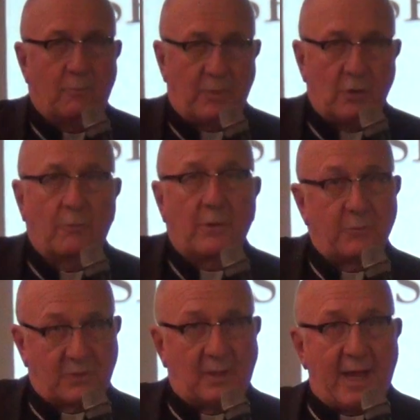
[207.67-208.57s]
Went over, I
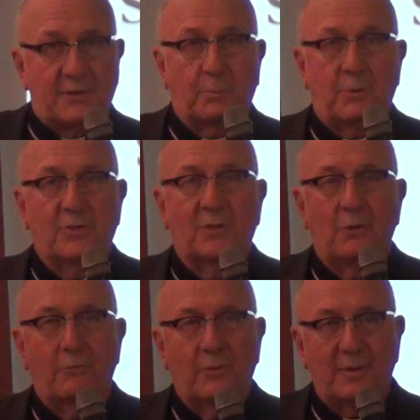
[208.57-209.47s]
was the last person
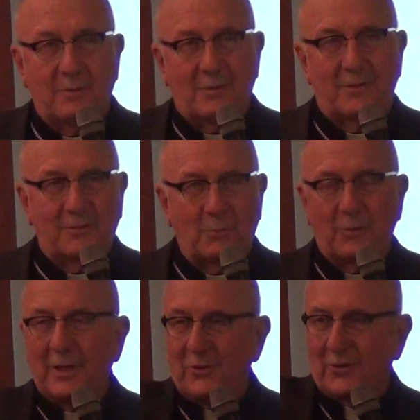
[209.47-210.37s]
over the
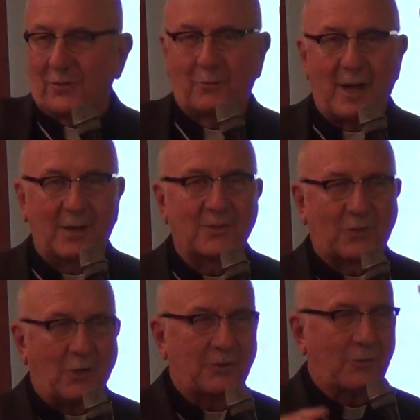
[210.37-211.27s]
bridge. It's
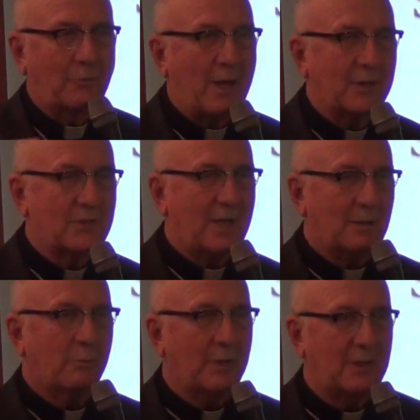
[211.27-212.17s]
called the Throgs
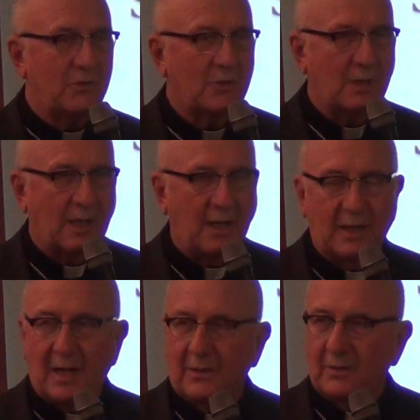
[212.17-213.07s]
Neck Bridge. And I
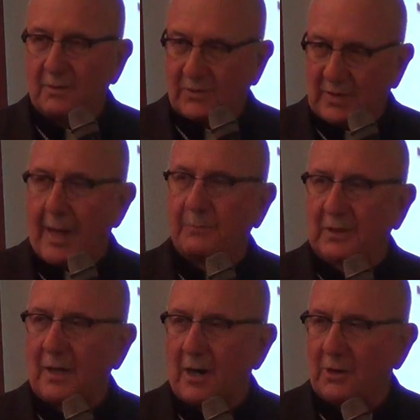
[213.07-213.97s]

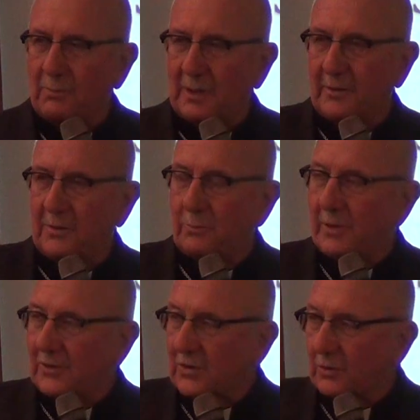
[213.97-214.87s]
stopped the car in the middle of the
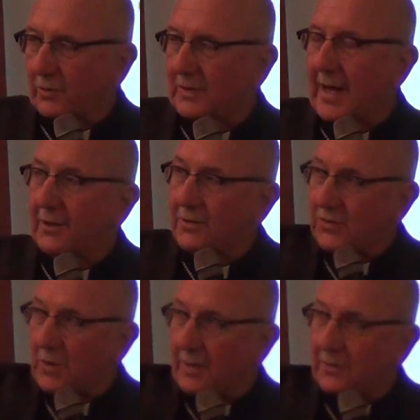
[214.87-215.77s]
bridge and looked out and
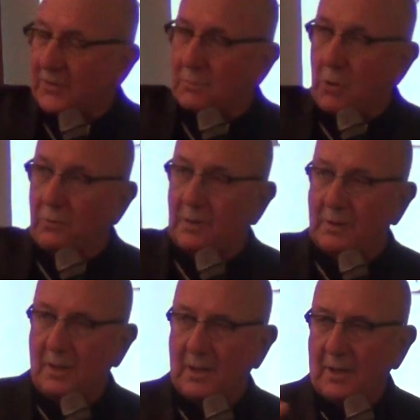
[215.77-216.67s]
saw the smoke
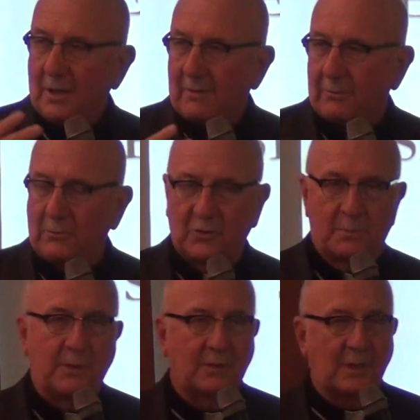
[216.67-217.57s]
from those
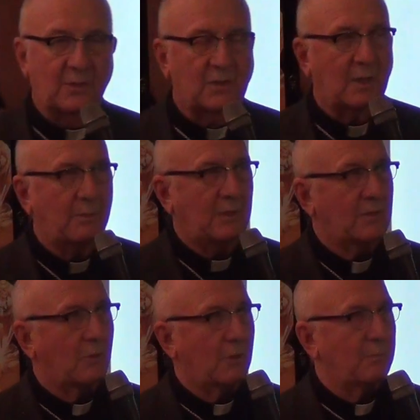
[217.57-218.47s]
buildings coming
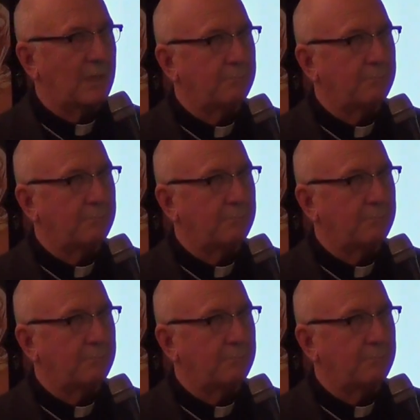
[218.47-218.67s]
toward